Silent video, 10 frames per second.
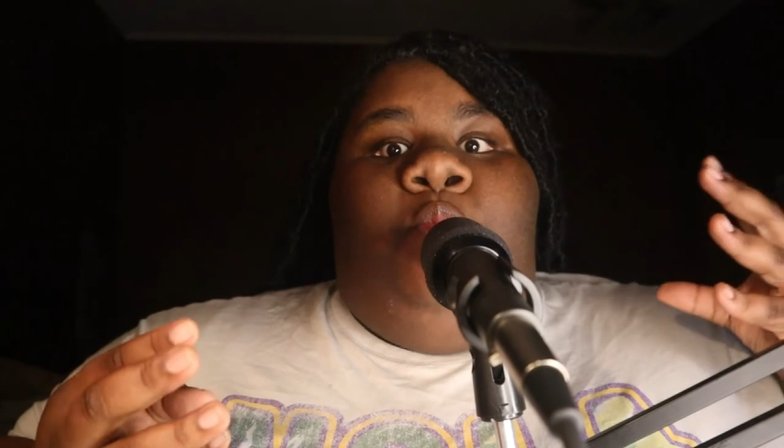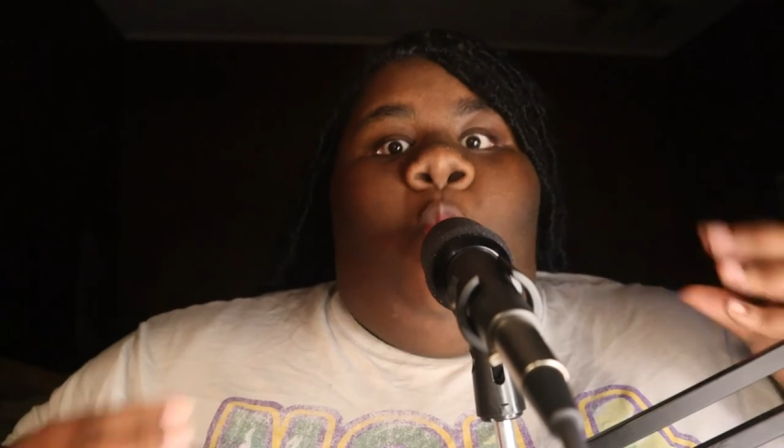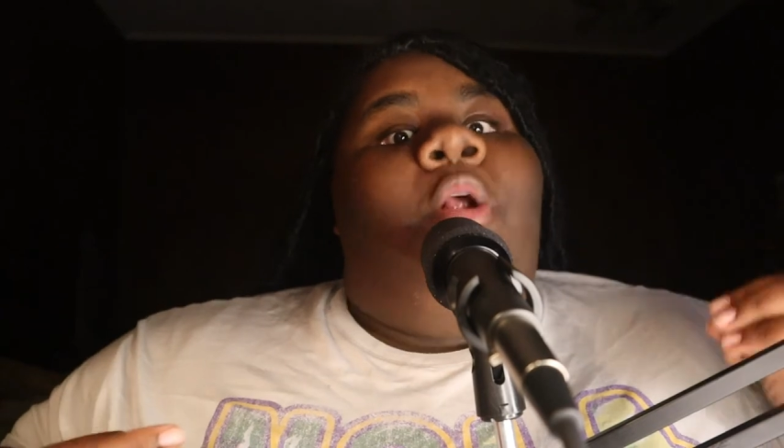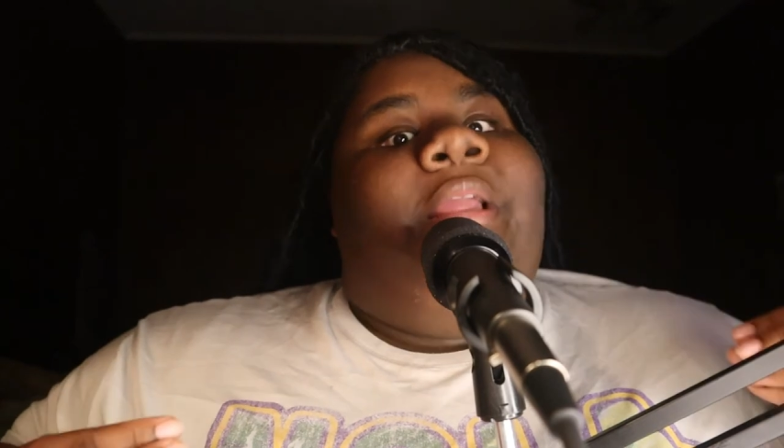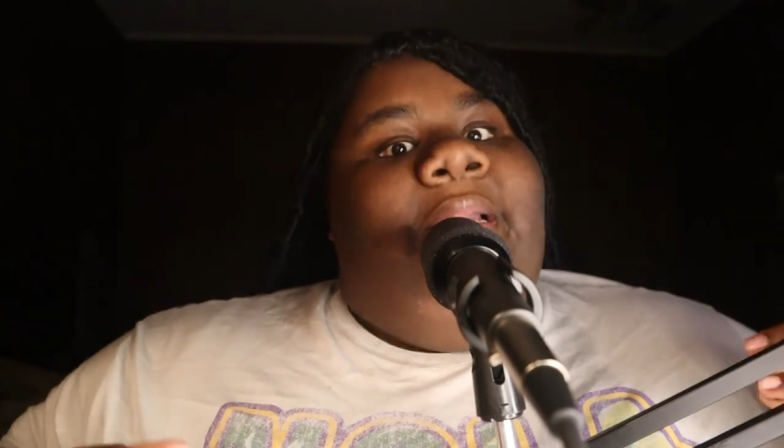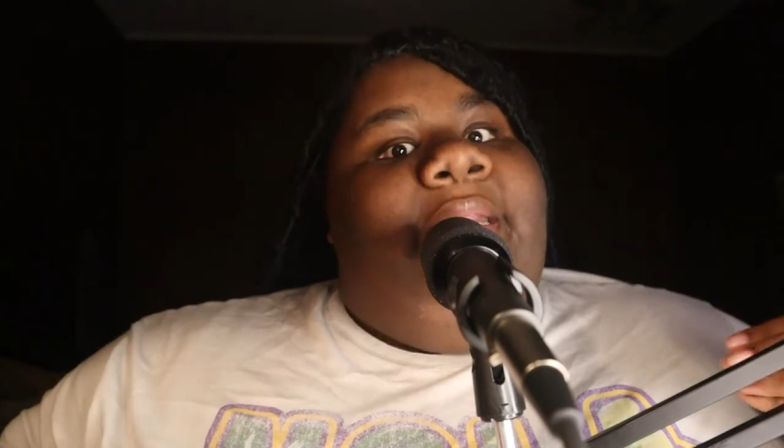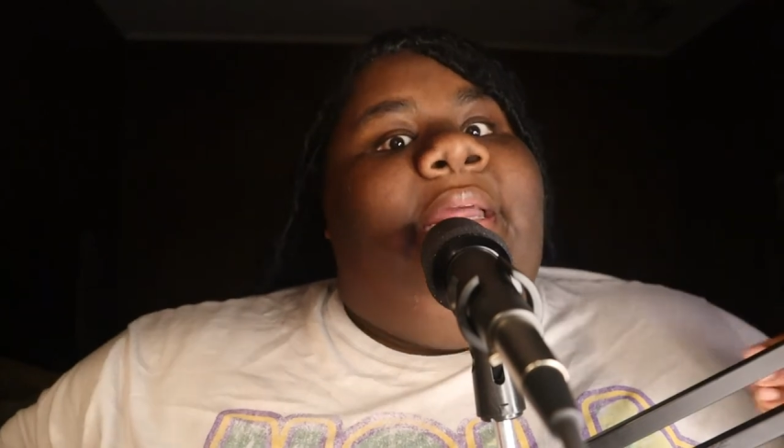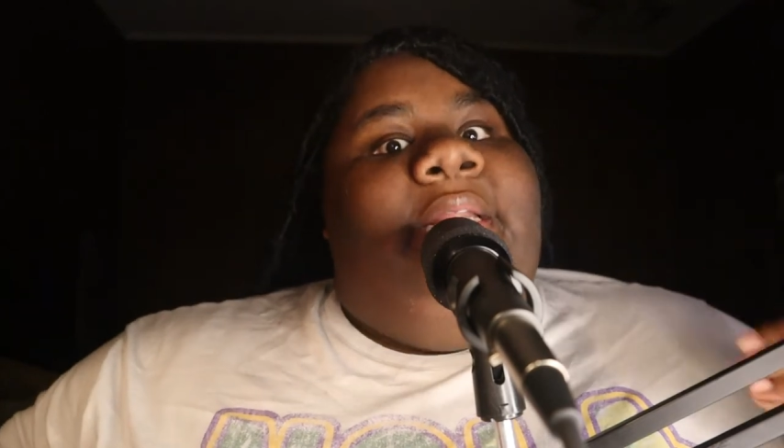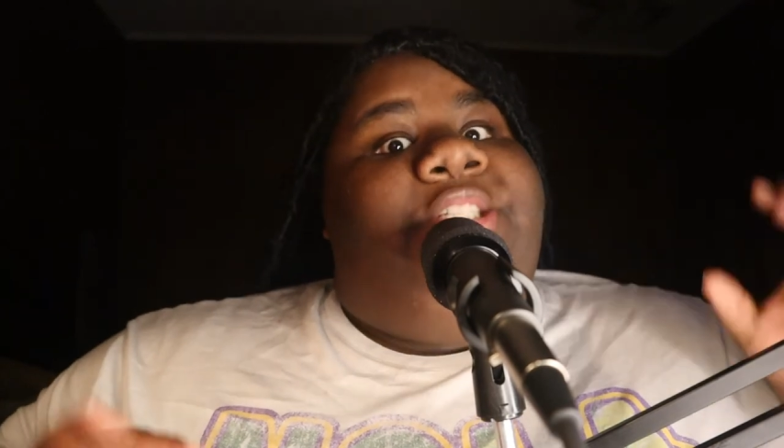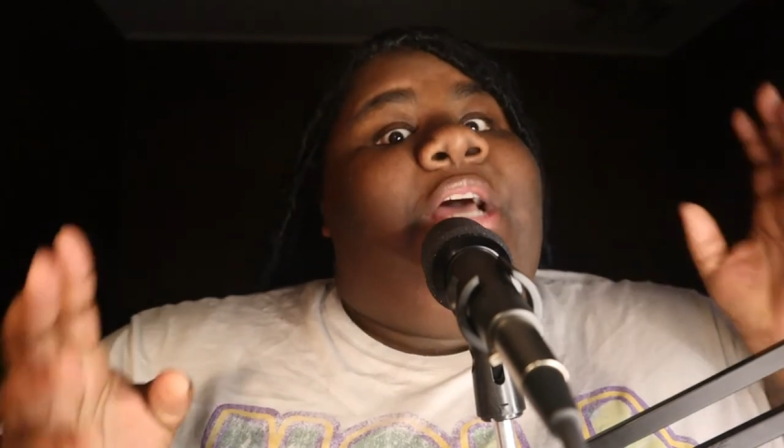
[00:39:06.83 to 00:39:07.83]
working
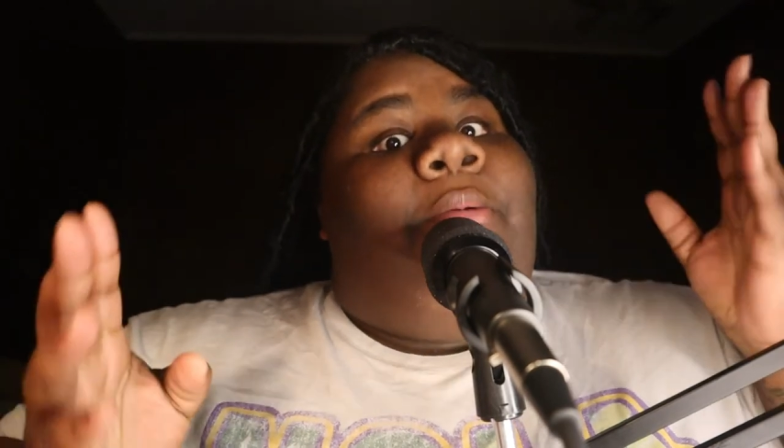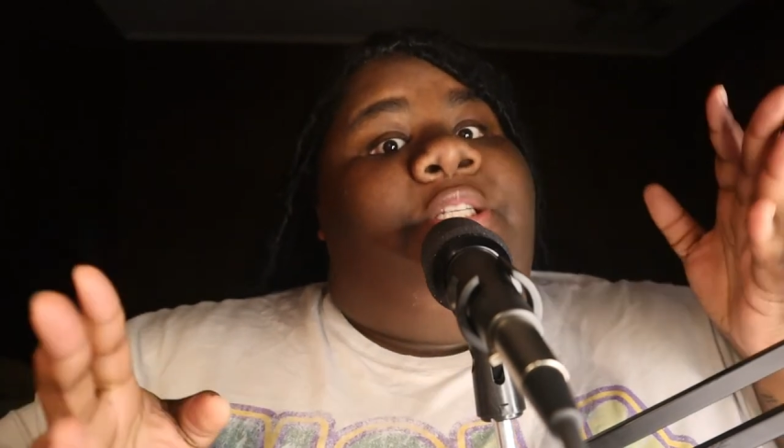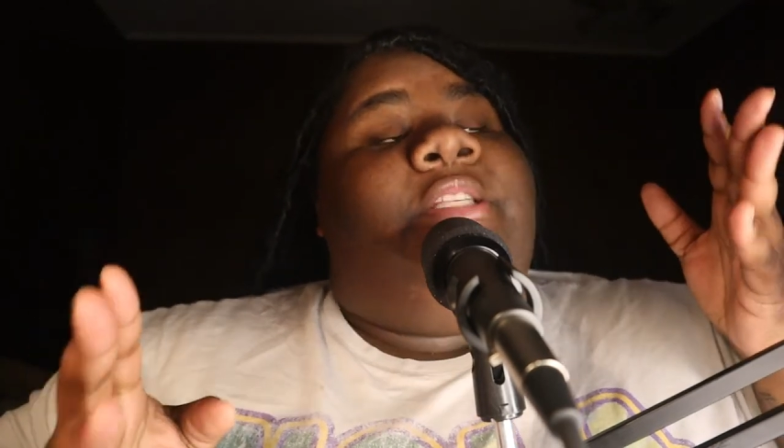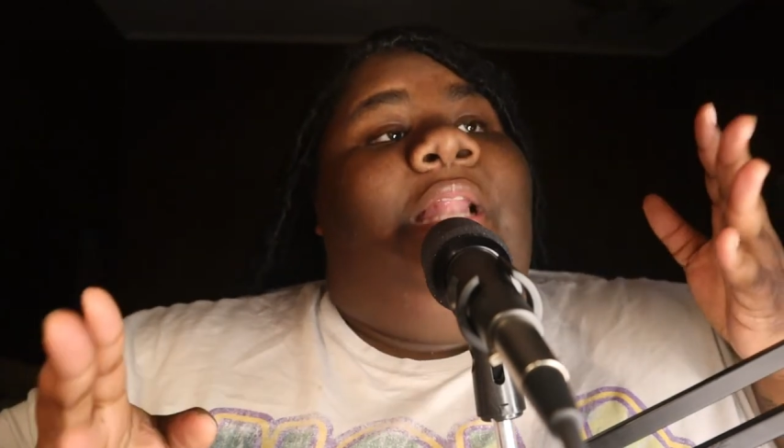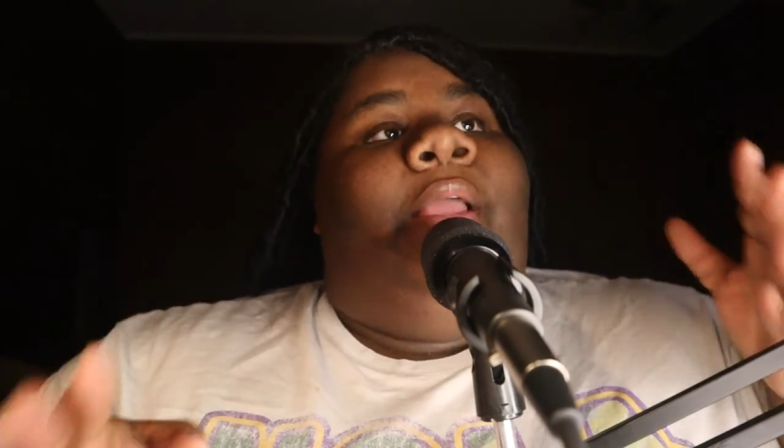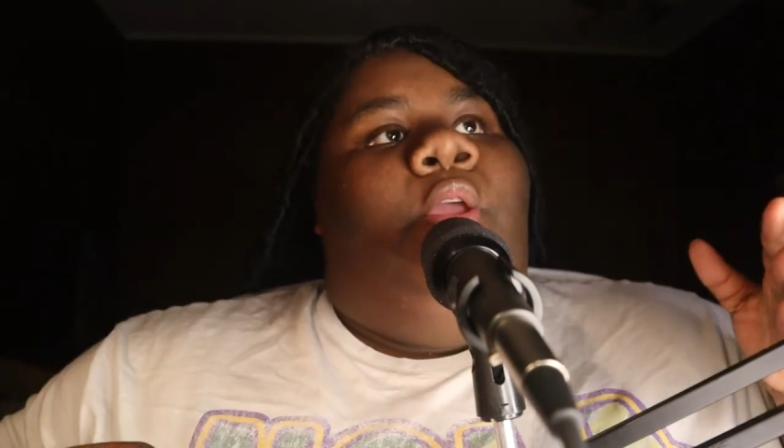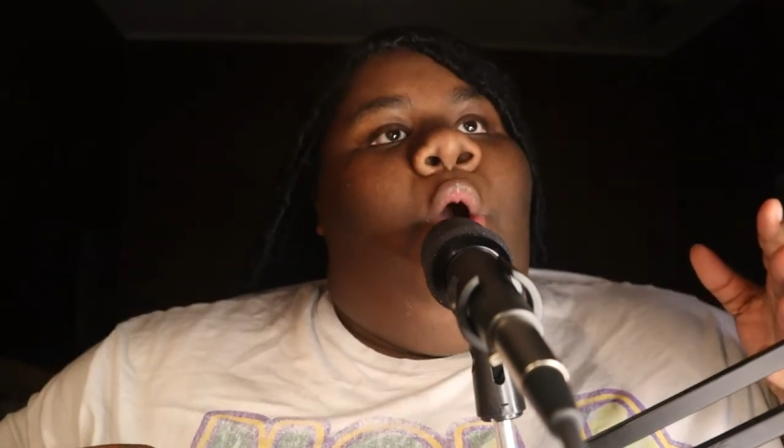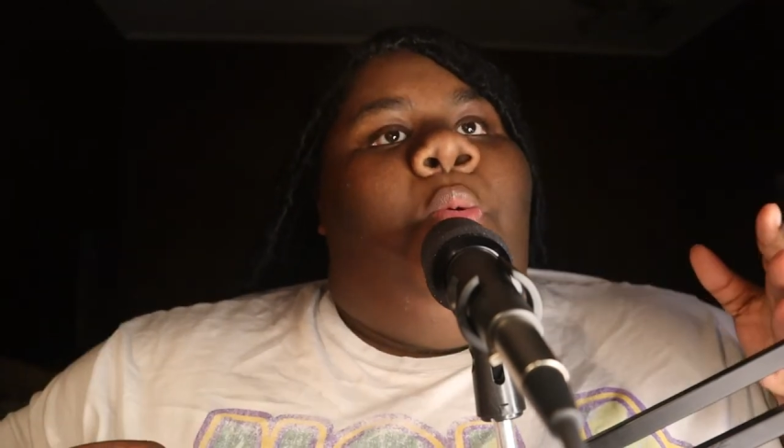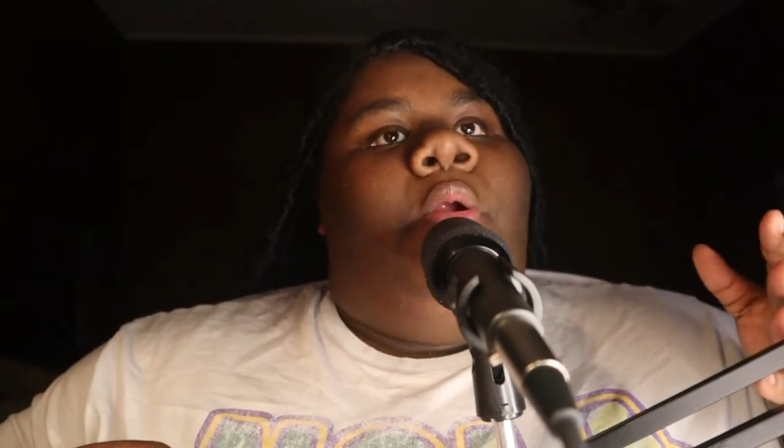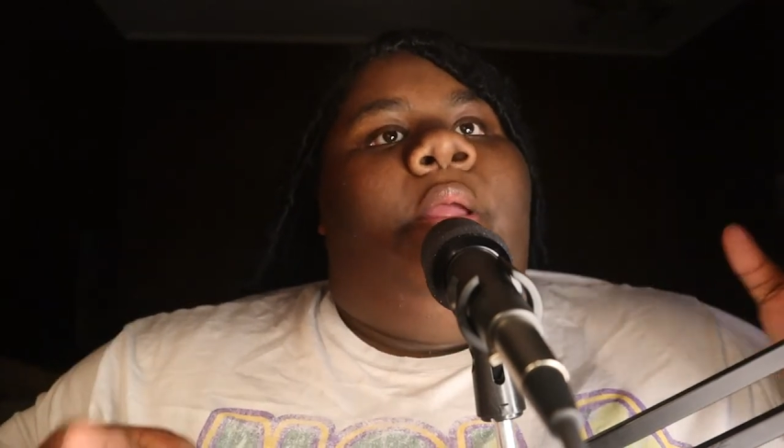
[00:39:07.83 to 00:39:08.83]
dead end jobs just like
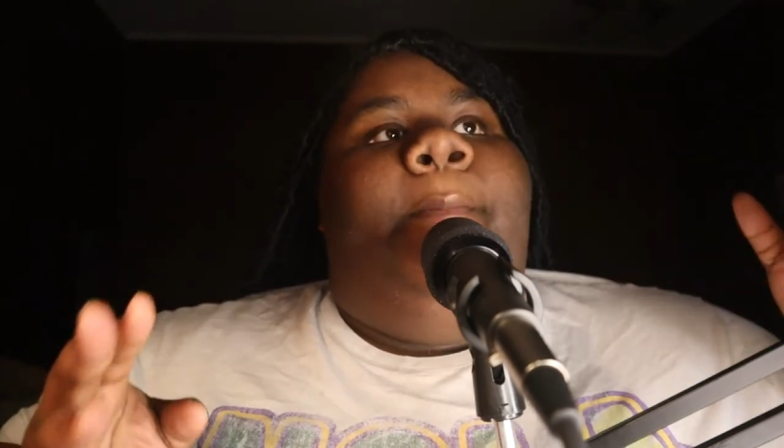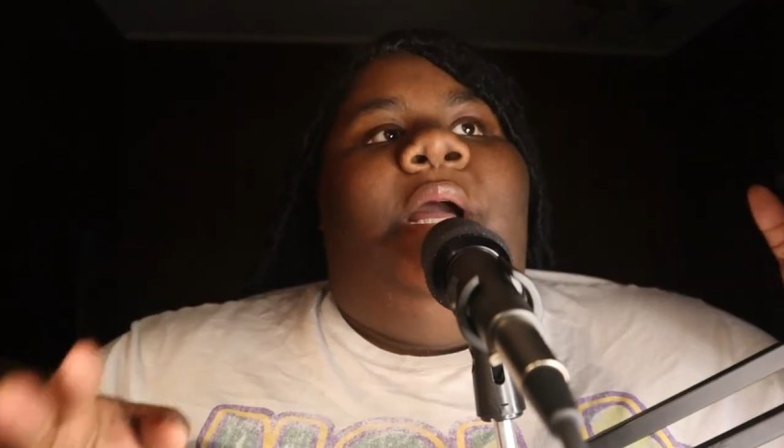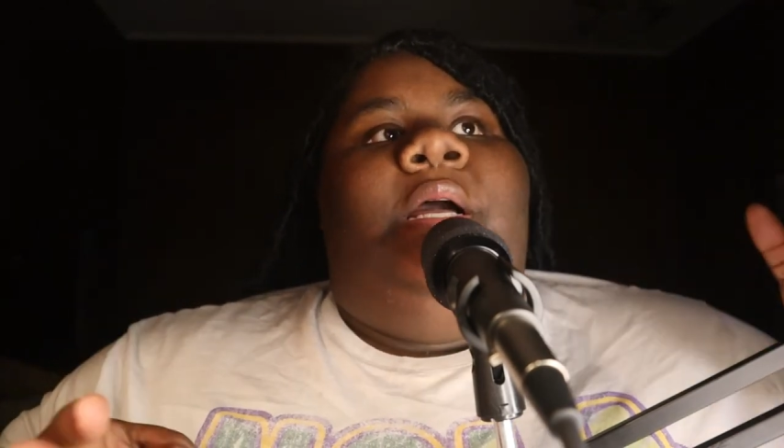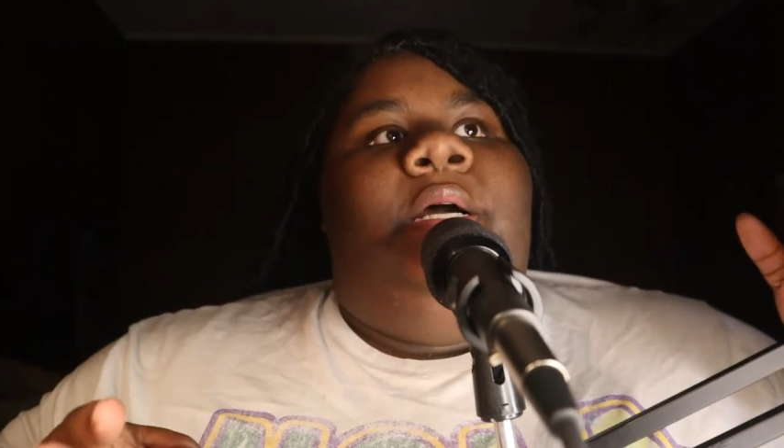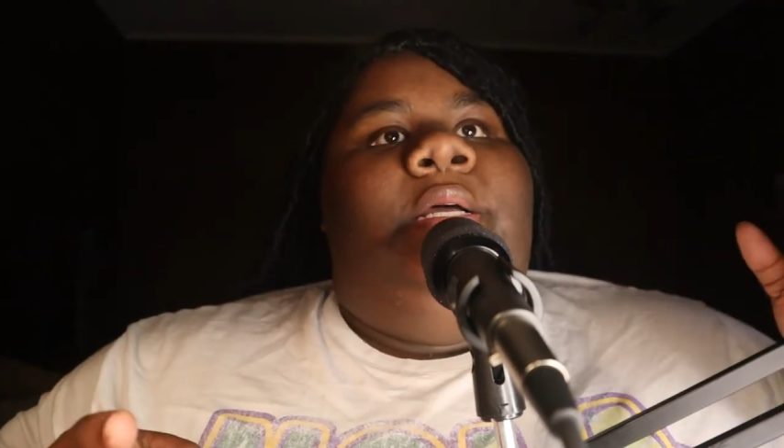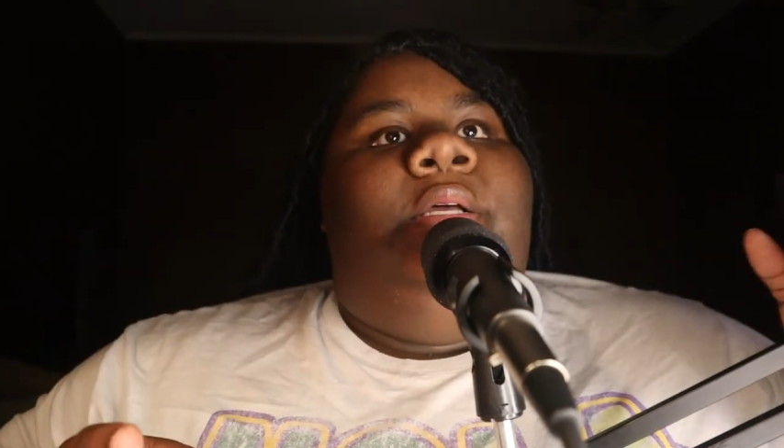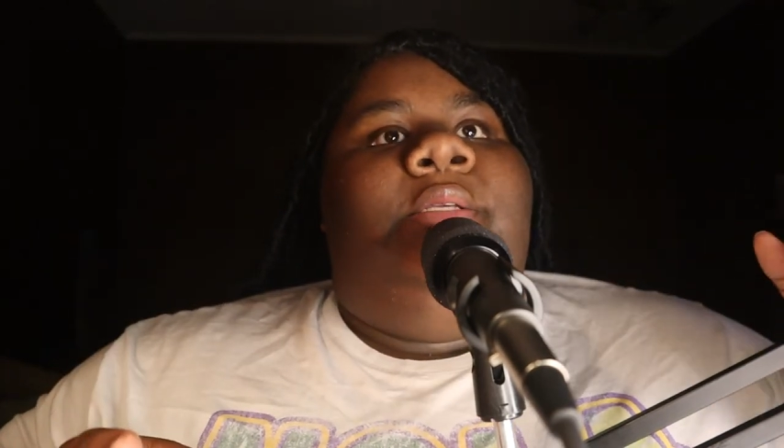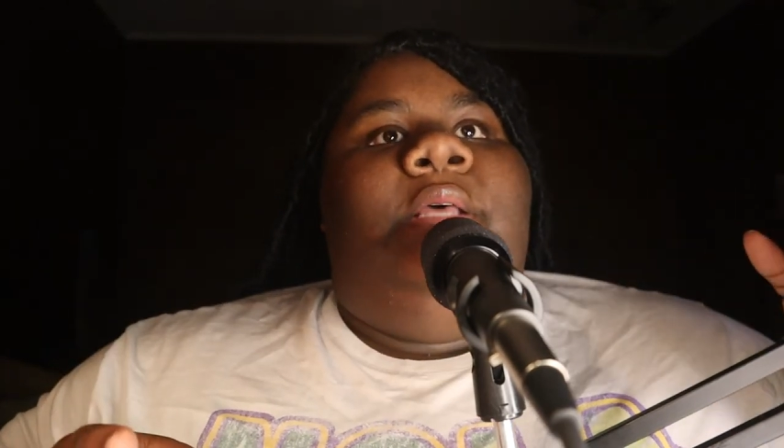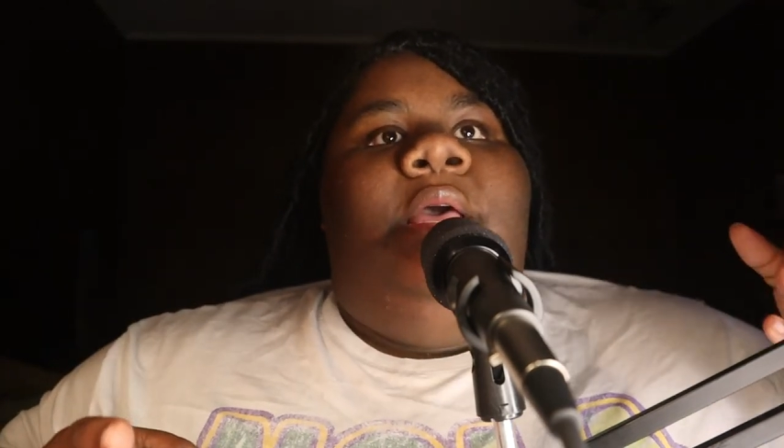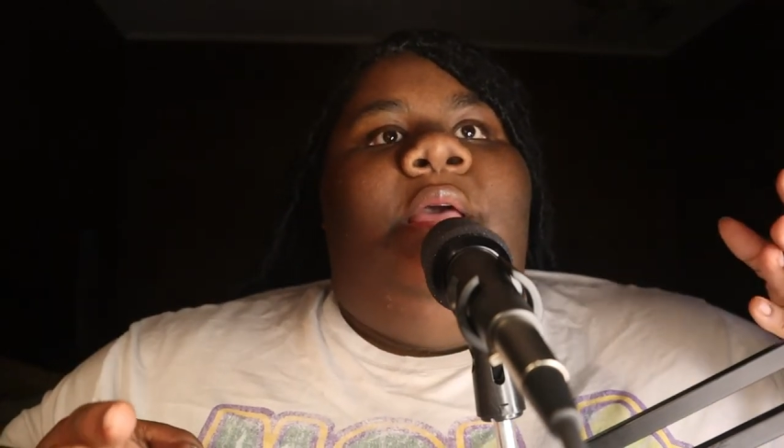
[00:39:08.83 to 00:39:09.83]
y'all working, because